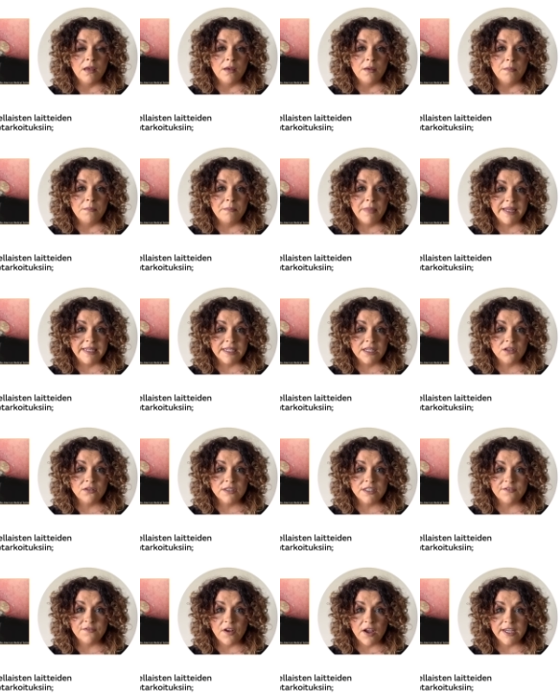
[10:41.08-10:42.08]
Medical
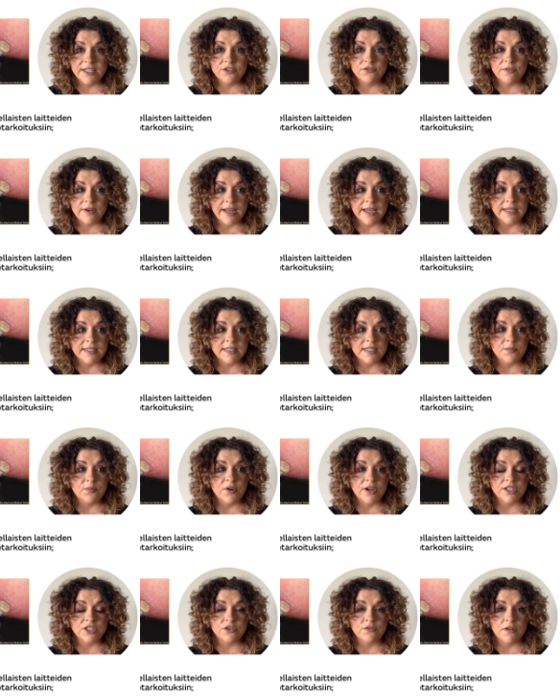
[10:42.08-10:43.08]
device-related
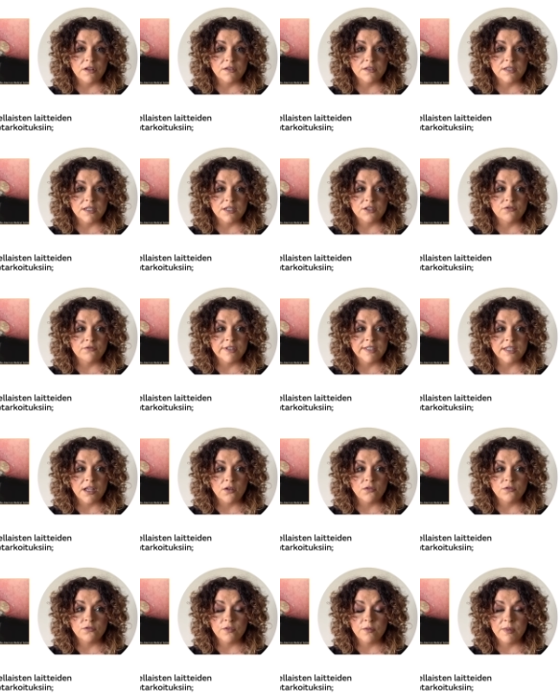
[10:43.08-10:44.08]
pressure ulcers
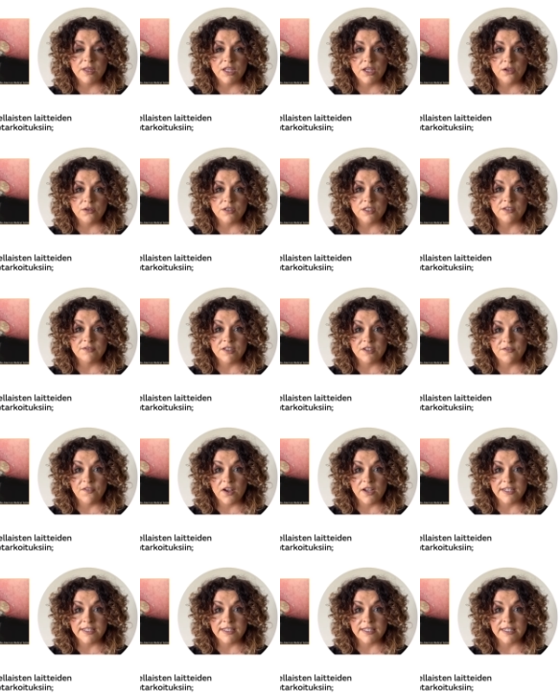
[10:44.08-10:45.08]
result from the use of
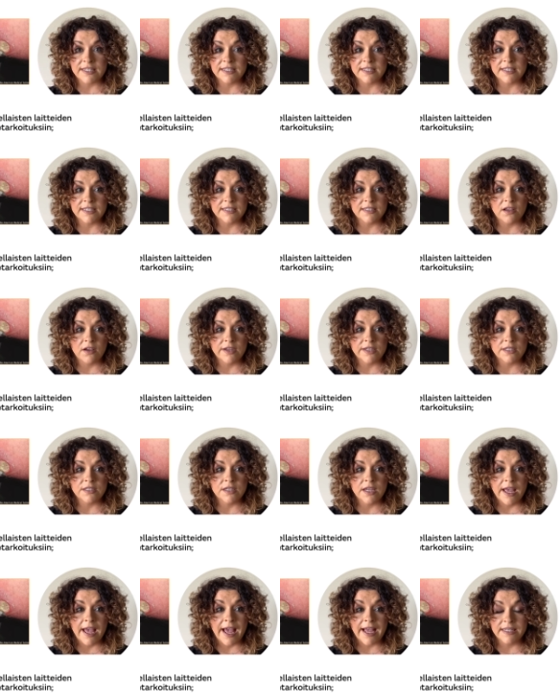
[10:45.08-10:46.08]
devices designed
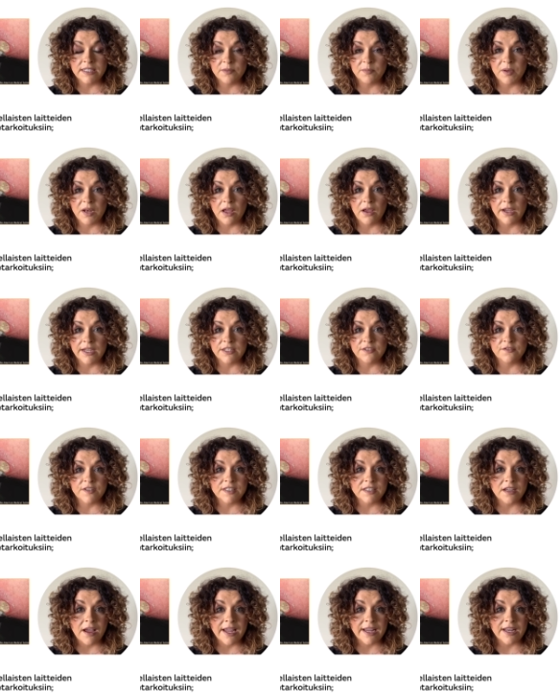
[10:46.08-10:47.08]
and applied for
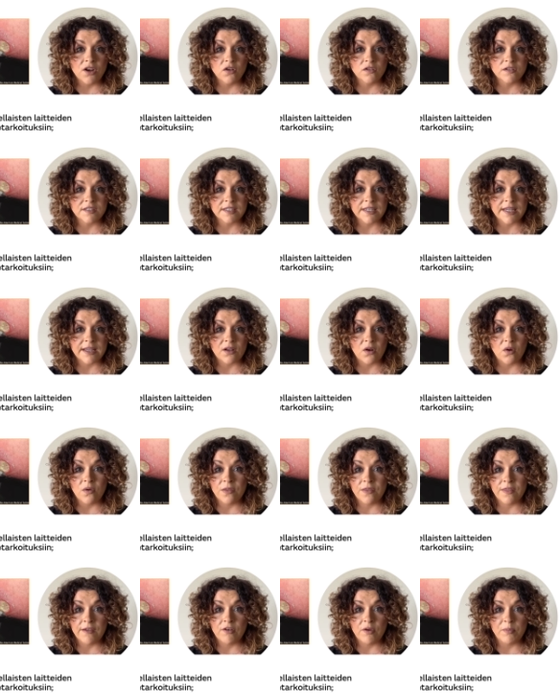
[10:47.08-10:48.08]
diagnostic or
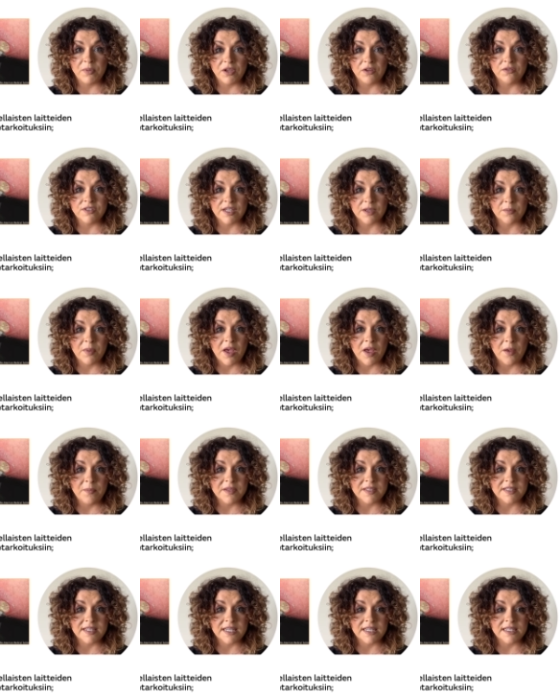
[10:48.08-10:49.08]
therapeutic
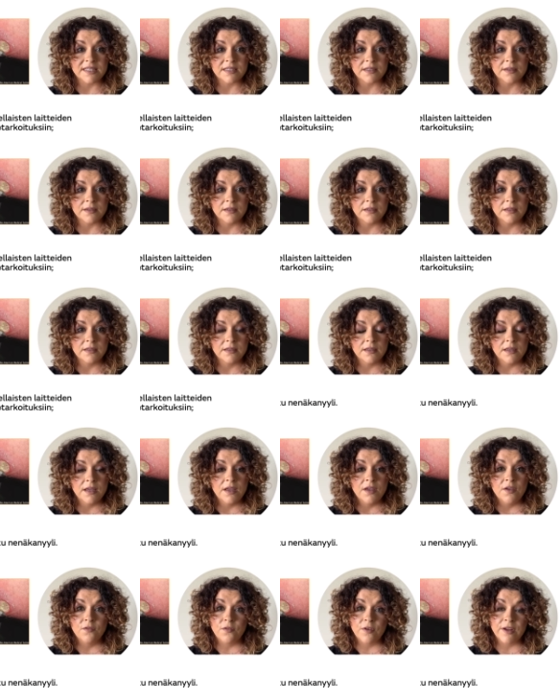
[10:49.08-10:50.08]
purposes.
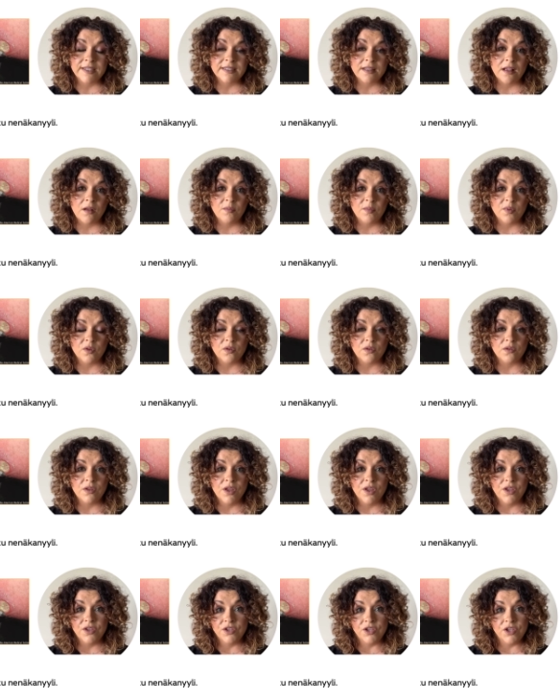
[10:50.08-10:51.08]
For example,
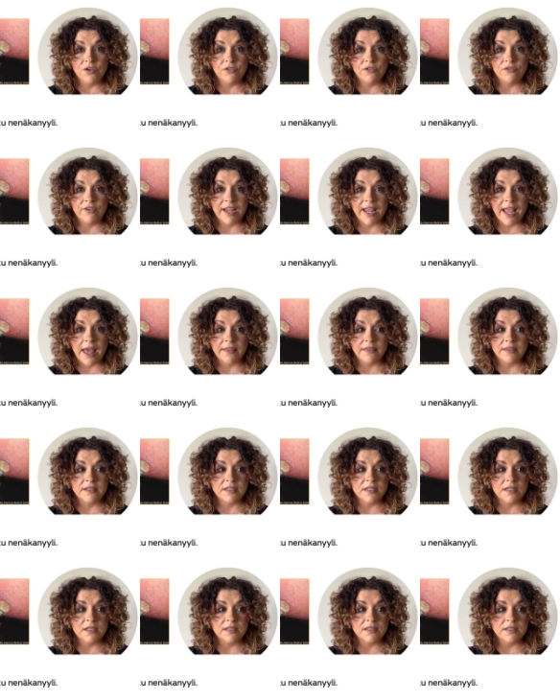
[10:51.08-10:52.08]
urinary
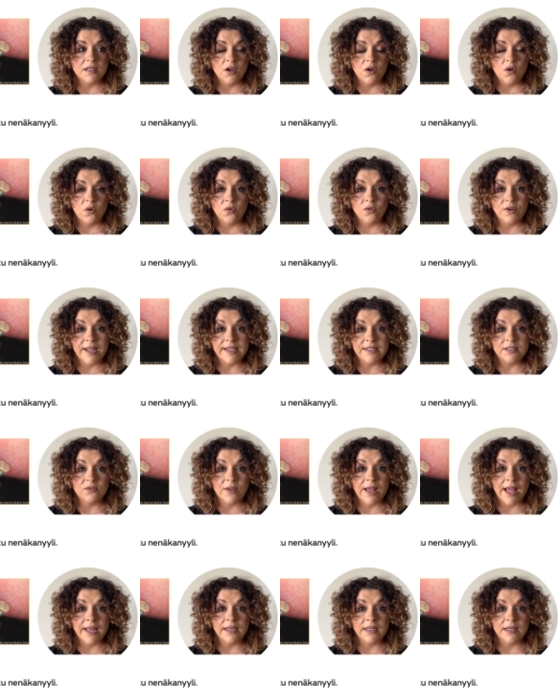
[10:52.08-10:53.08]
catheters or nasal
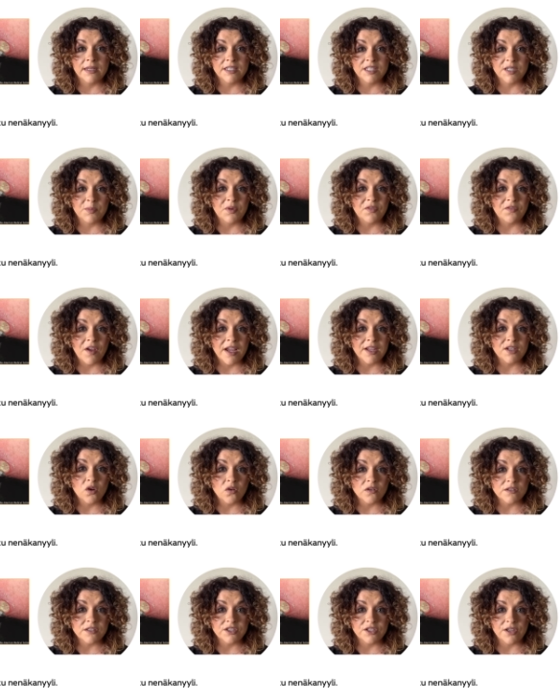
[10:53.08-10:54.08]
cannula to provide
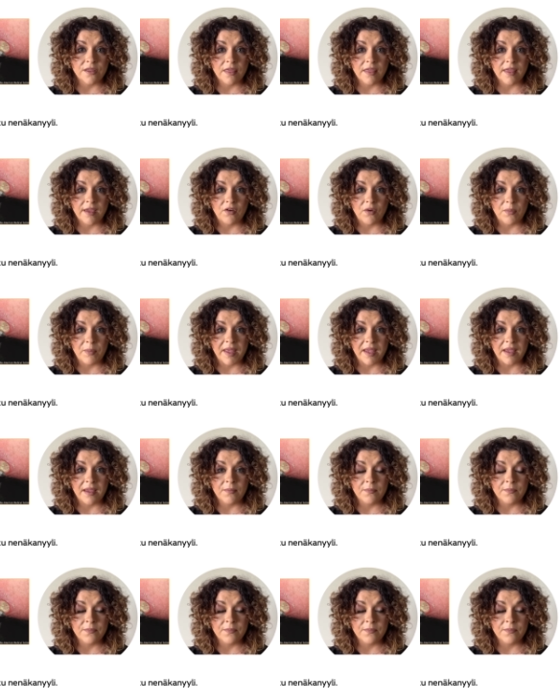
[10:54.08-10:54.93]
oxygen therapy.